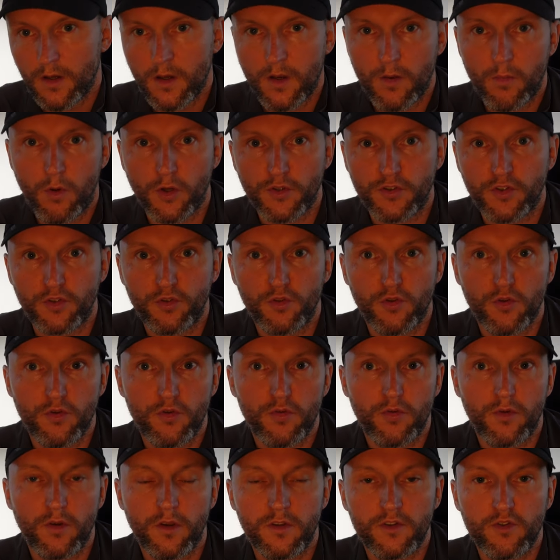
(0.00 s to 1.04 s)
What to
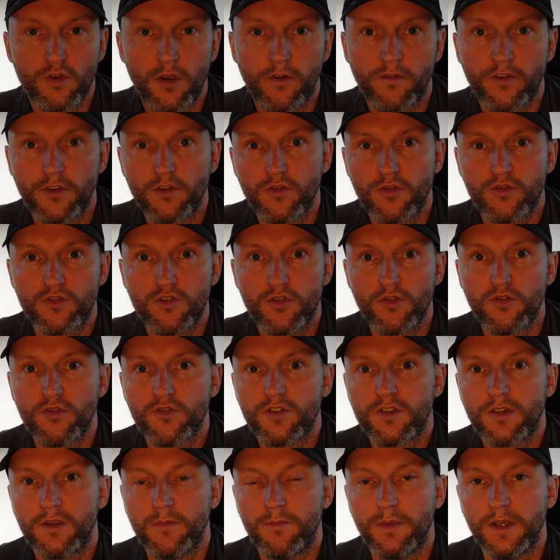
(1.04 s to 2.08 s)
do is whoever you choose
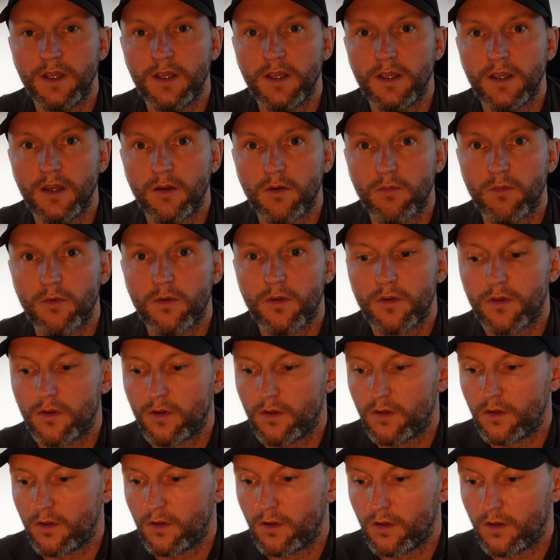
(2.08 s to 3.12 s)
to be
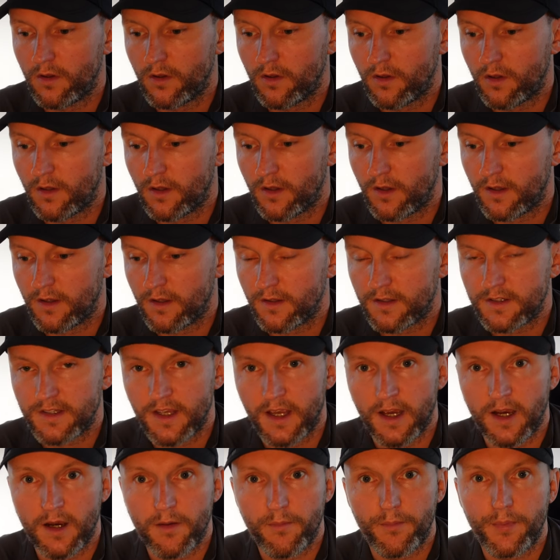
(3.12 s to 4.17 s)
set
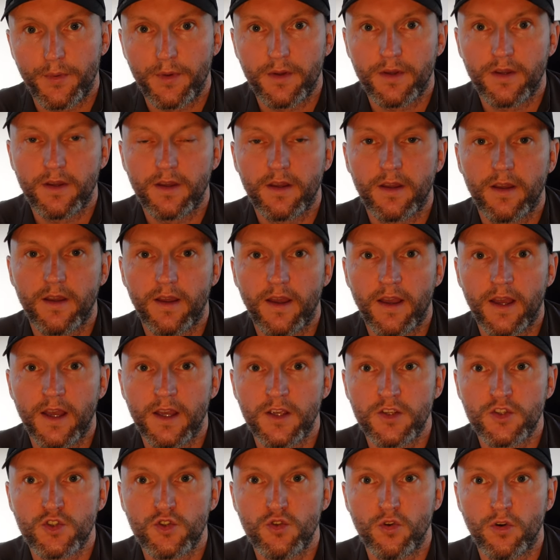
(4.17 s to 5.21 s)
up
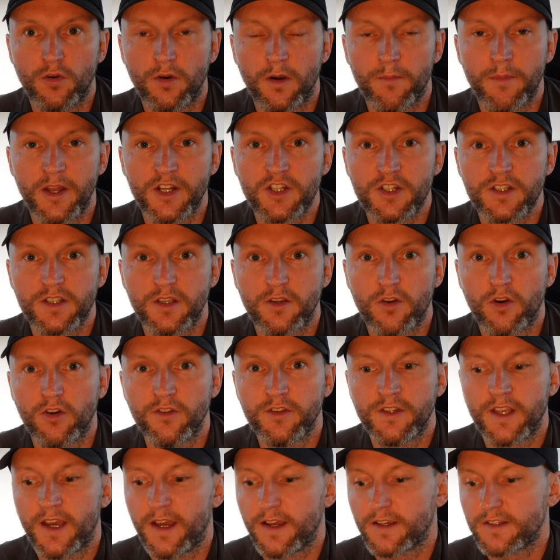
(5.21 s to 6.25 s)
as your emergency
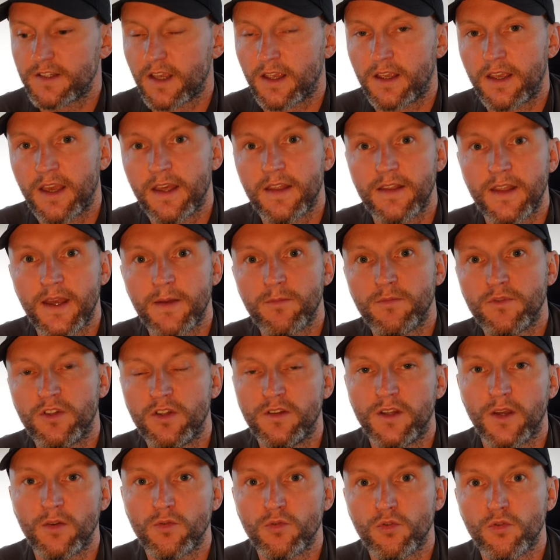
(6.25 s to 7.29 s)
contacts, get them to
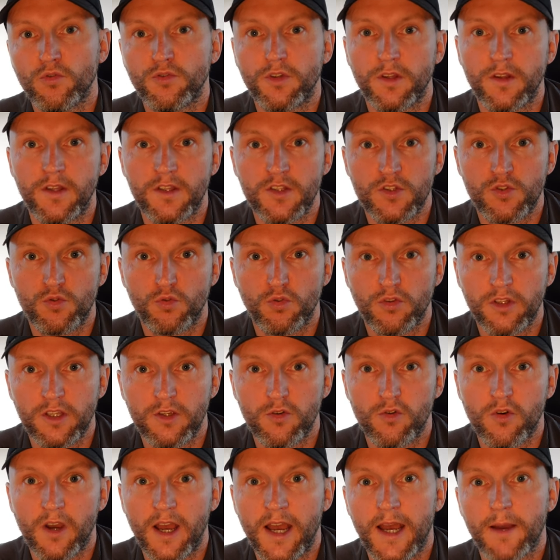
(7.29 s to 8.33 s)
download the
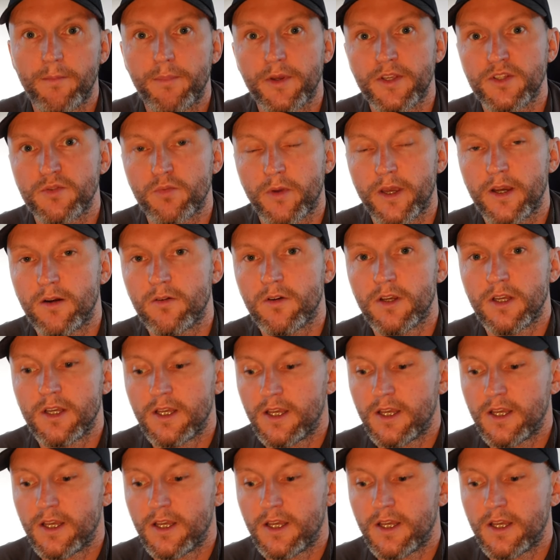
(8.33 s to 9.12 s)
ZOLEO app as well.